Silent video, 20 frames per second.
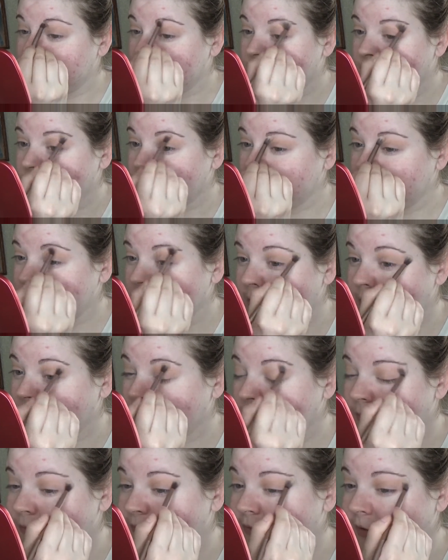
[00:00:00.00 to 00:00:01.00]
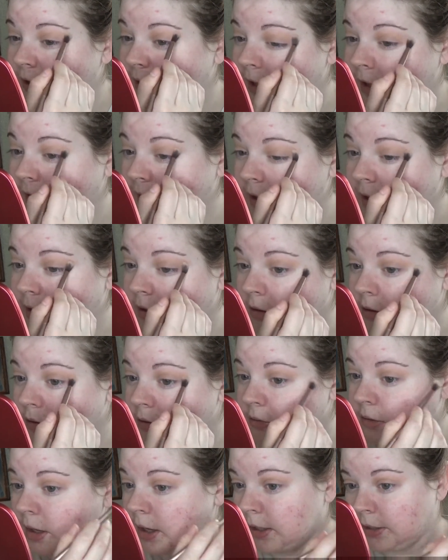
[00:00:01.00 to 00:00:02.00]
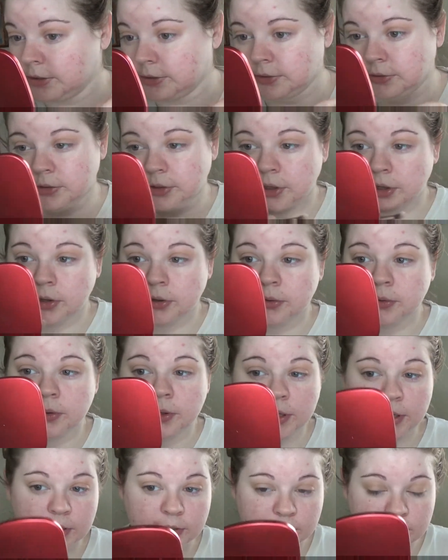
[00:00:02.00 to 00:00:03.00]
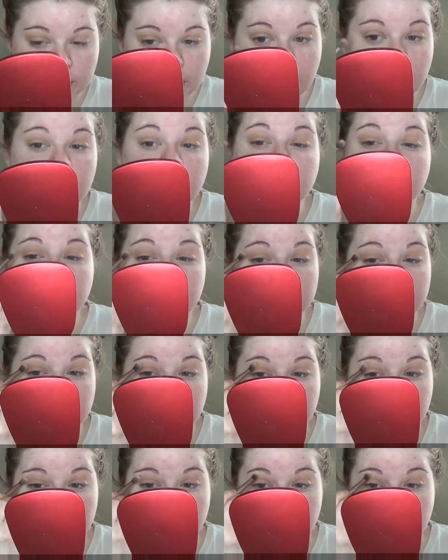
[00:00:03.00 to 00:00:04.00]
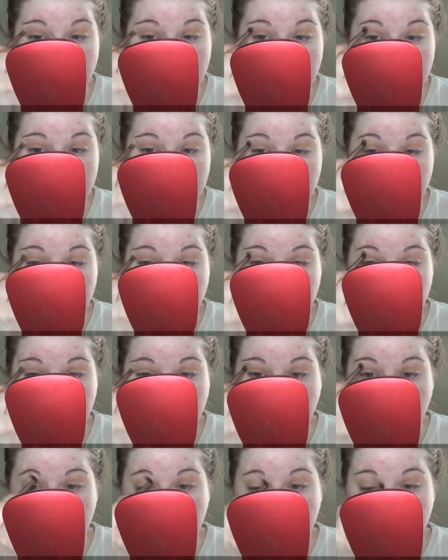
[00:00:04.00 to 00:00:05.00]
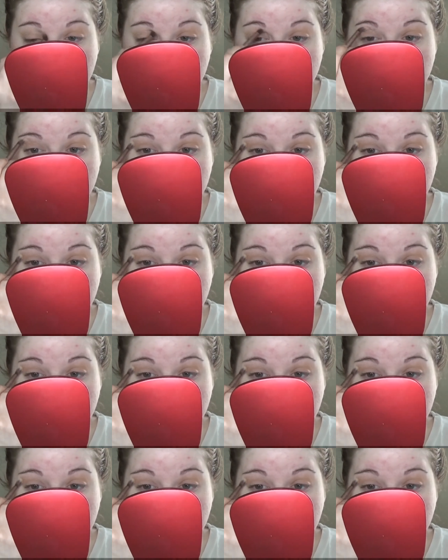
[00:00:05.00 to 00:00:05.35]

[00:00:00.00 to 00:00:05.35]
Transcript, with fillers: really your face? I don't know. It's kind of a disaster. It's kind of a